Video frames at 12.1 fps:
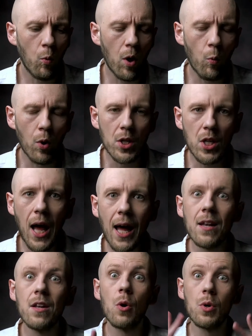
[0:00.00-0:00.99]
What we're
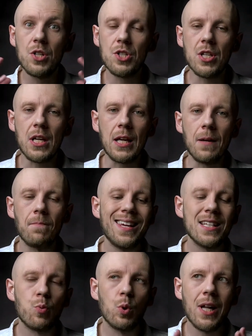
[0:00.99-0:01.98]
not noticing
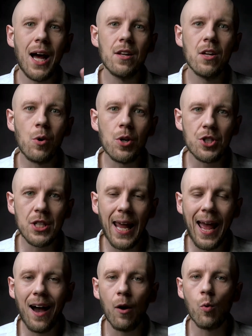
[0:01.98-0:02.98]
is we're not noticing
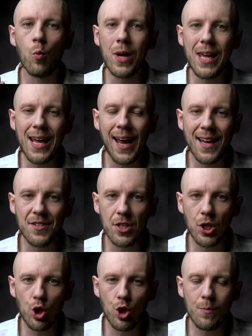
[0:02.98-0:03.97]
how we as a
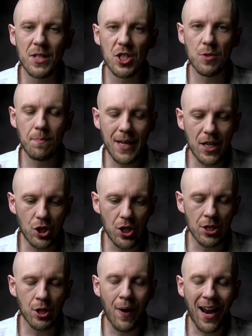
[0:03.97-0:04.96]
human species are